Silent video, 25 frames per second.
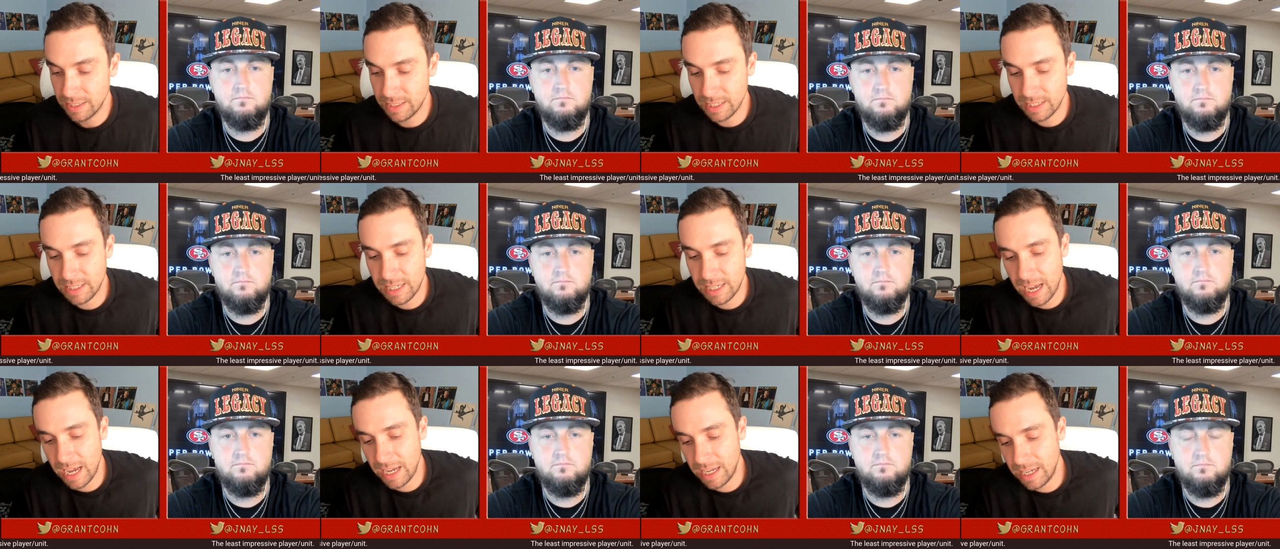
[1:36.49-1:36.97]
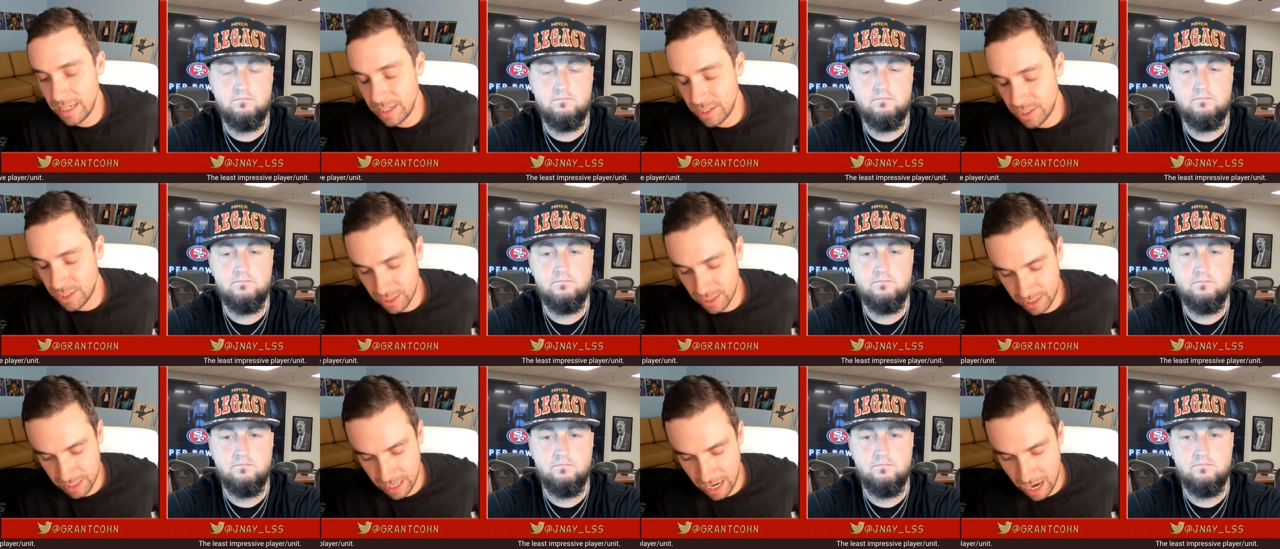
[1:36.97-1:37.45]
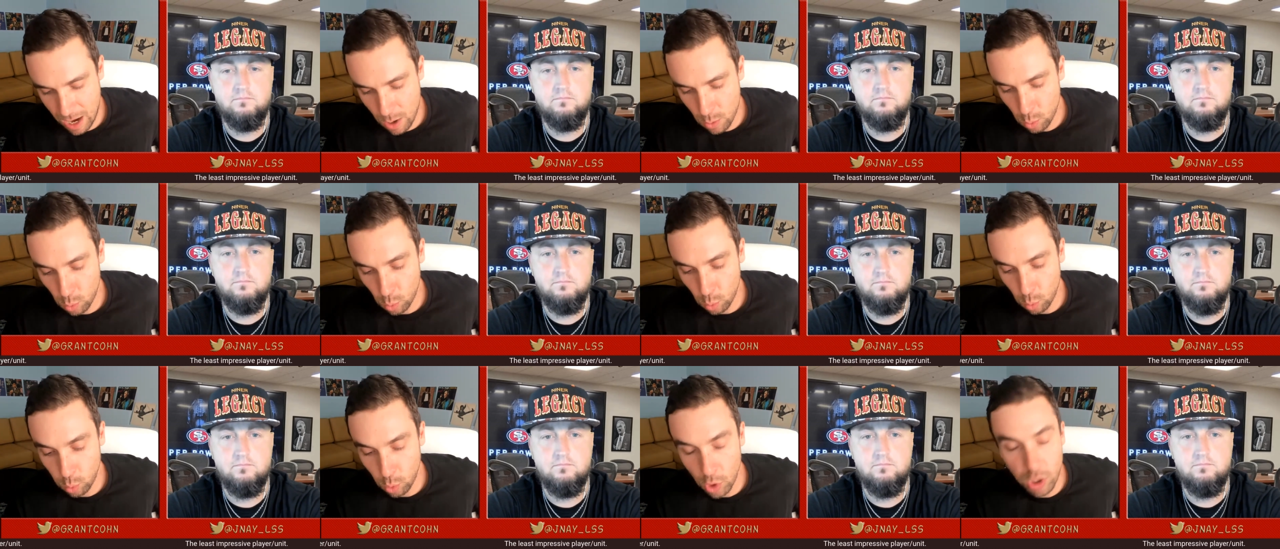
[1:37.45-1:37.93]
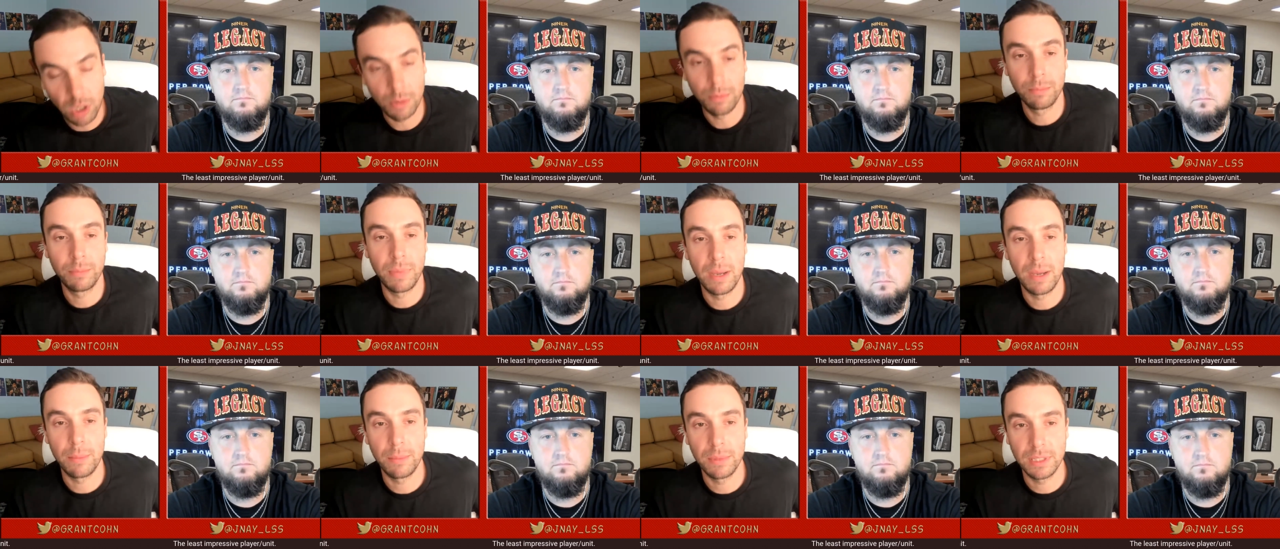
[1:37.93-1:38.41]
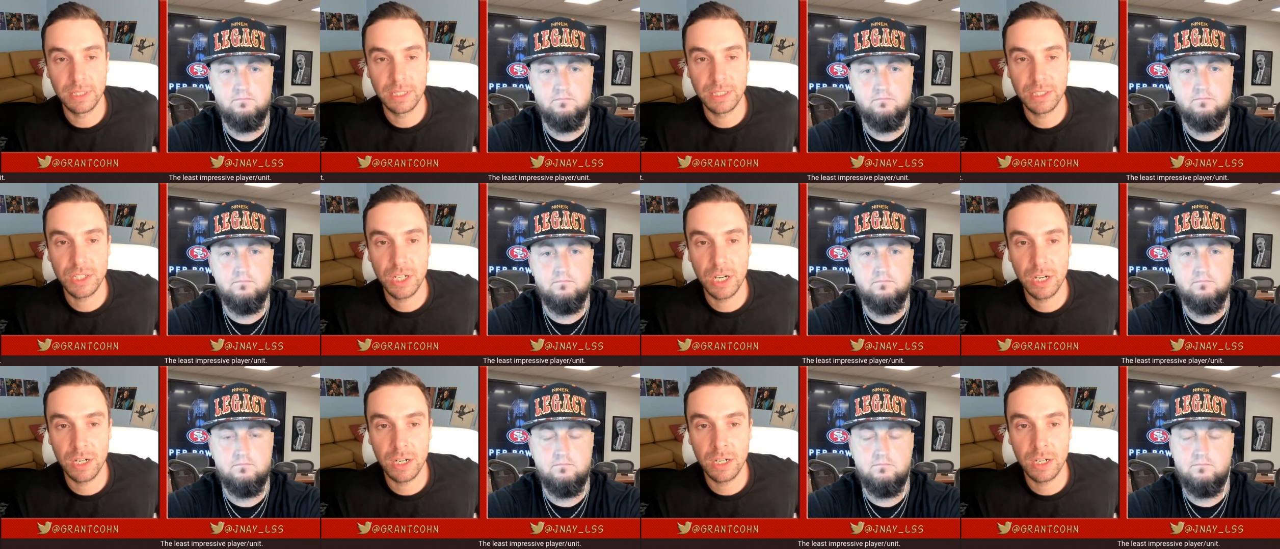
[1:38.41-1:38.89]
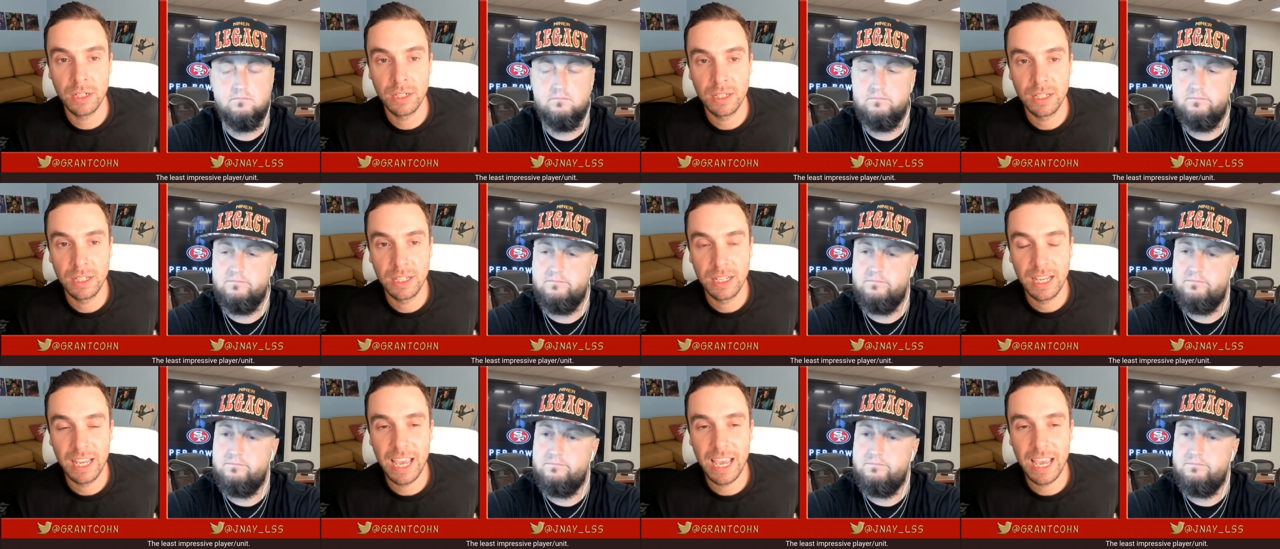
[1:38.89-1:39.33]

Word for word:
Speaker 1: today he just got whooped by Malik Turner.